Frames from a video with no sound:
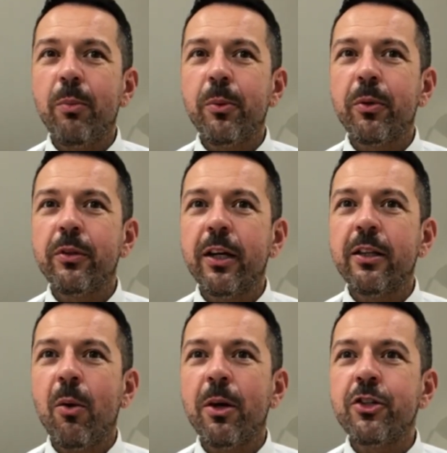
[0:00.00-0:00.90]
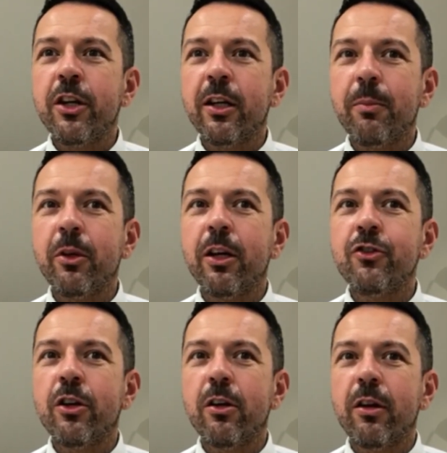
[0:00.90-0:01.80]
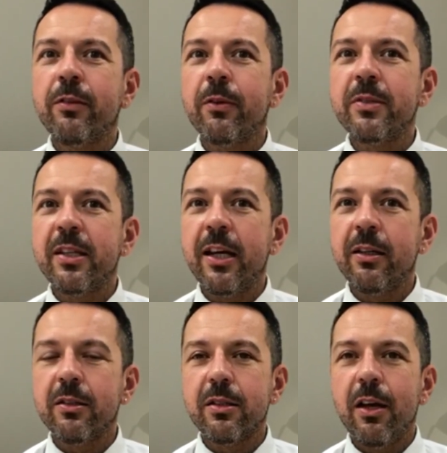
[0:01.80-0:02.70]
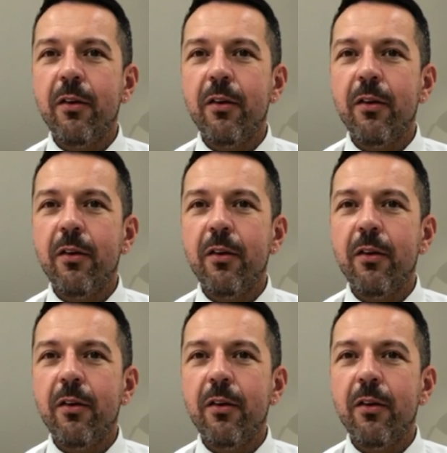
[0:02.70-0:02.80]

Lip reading: you predict how much income you can generate from sales